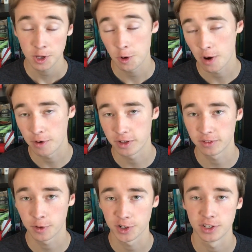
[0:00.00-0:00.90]
who I was
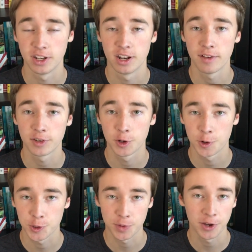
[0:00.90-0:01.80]
fortunate enough to
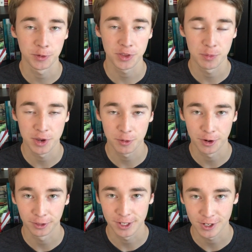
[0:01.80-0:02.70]
correspond with a bit
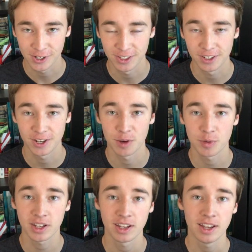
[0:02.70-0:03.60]
while researching this
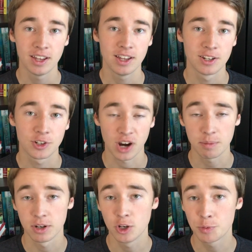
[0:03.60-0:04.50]
topic,
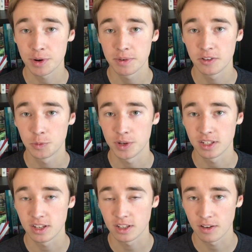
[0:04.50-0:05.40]
described a new primitive
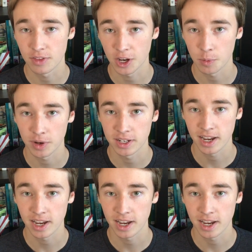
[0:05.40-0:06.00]
species of theropod